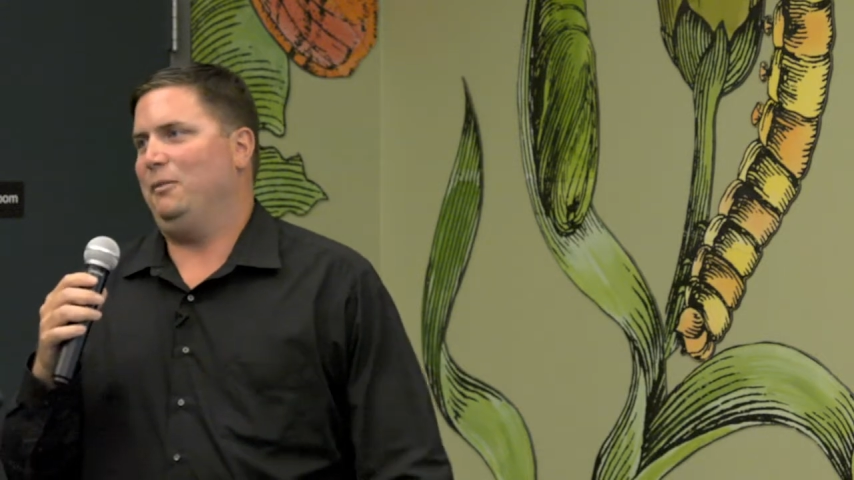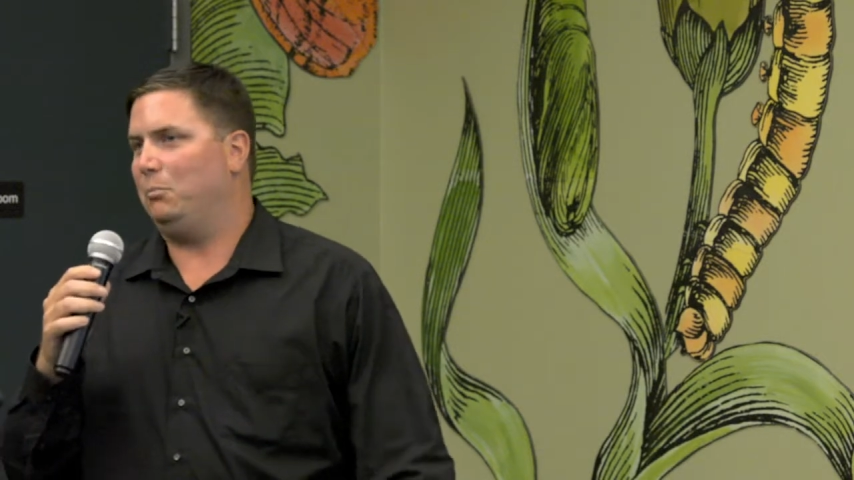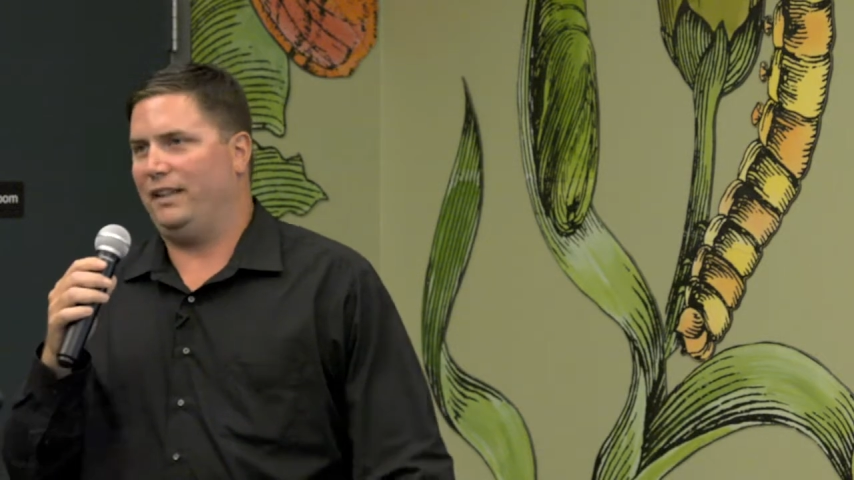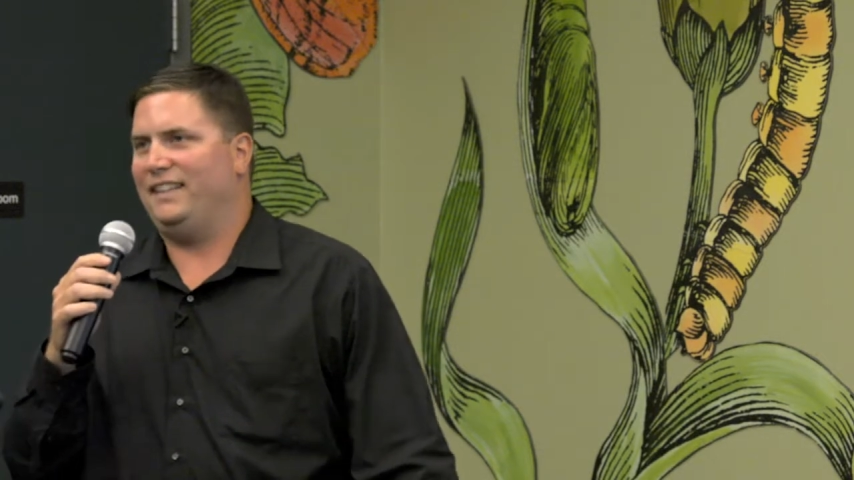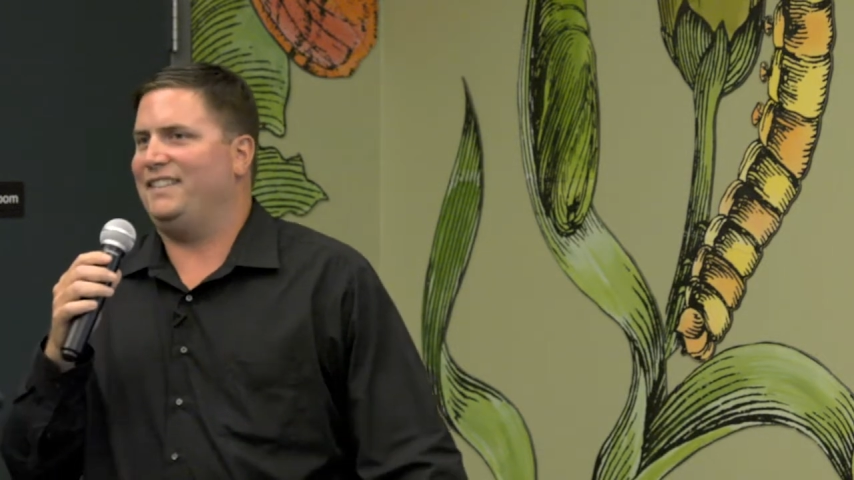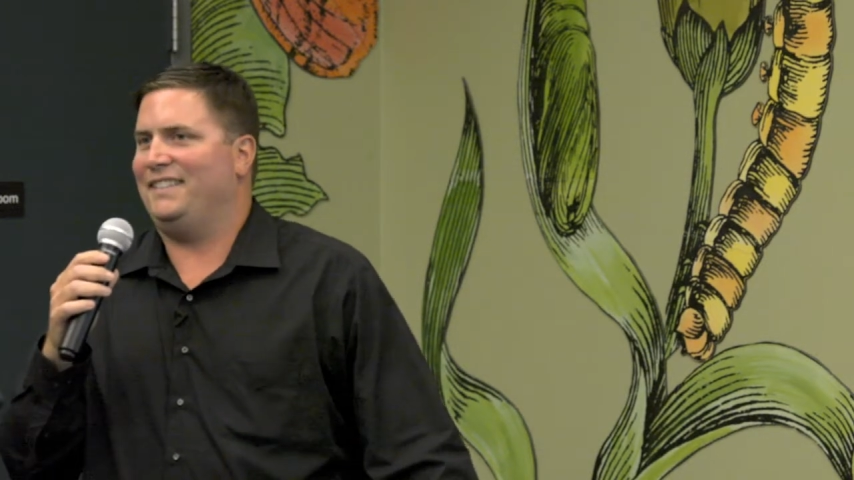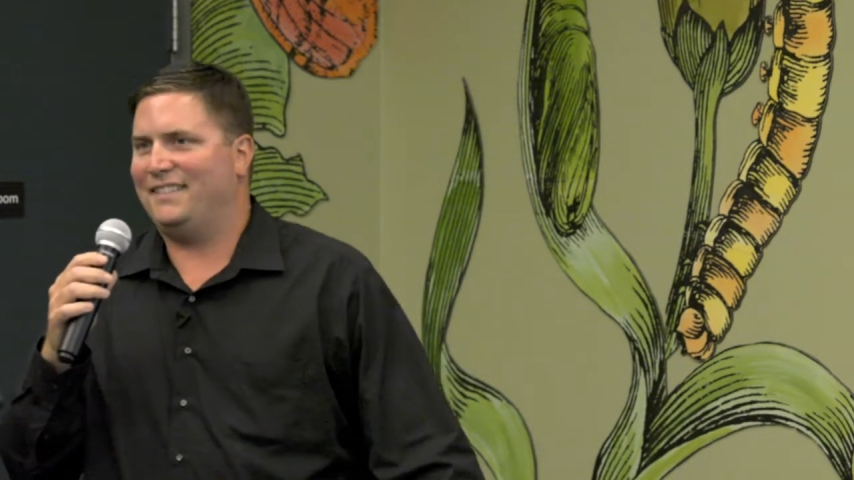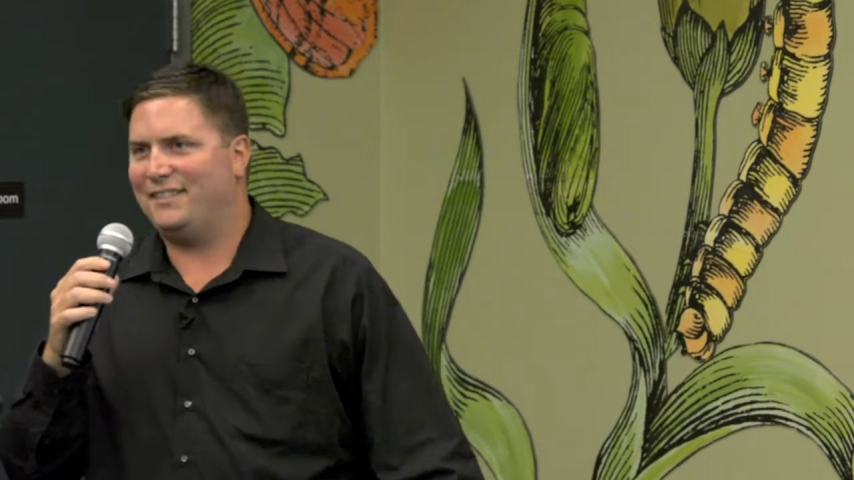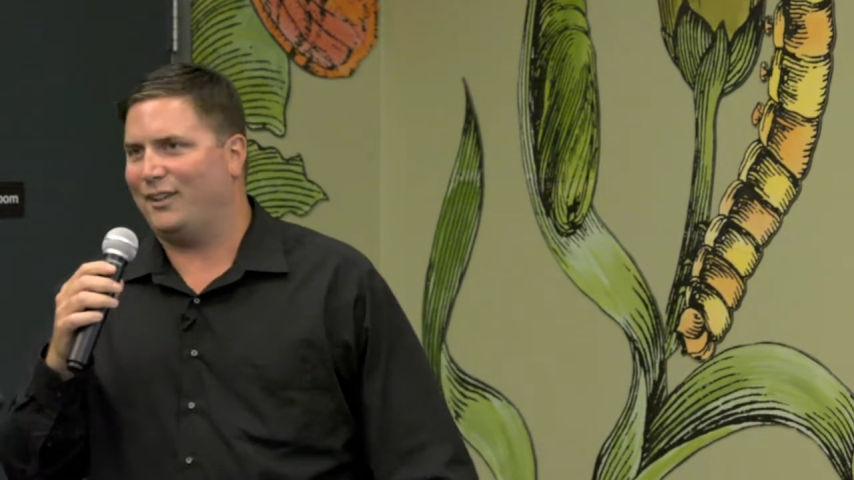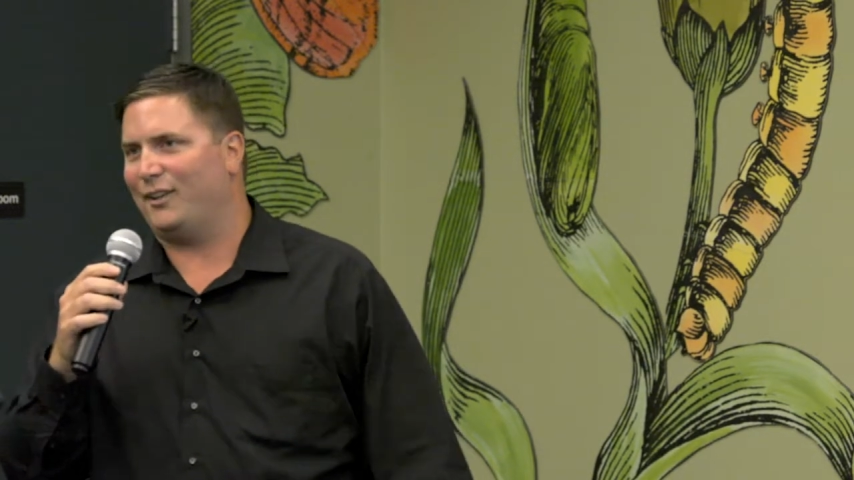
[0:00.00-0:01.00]
blazing
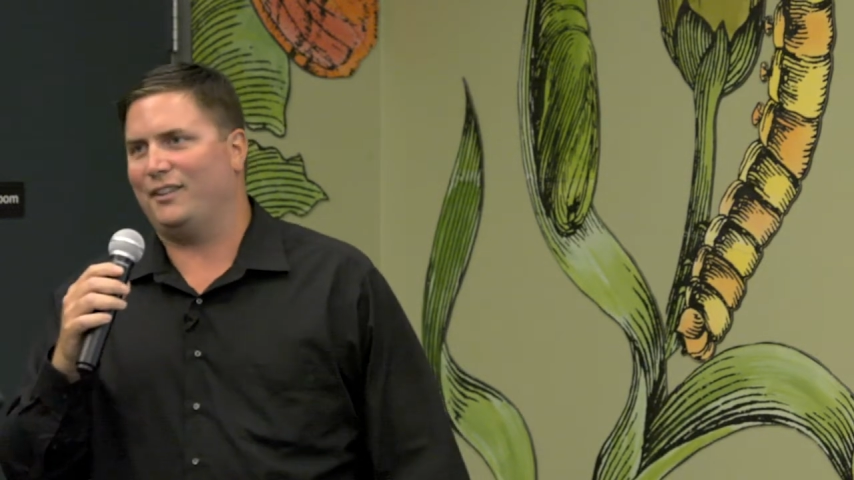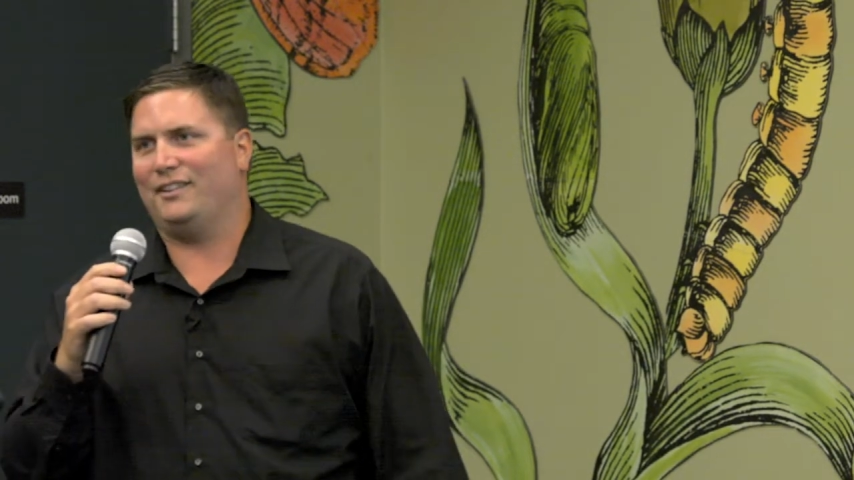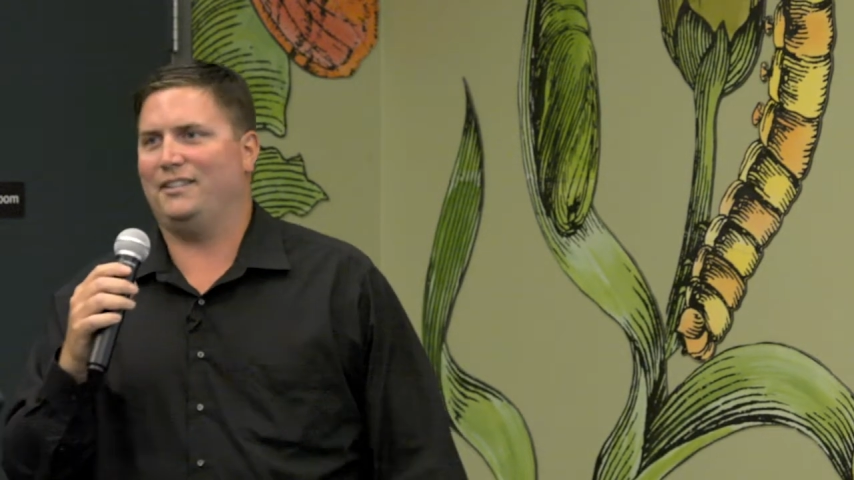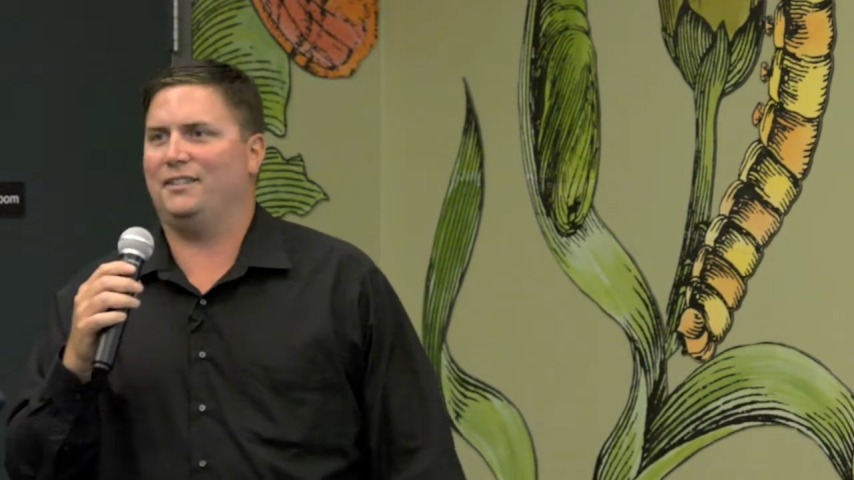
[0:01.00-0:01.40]
stars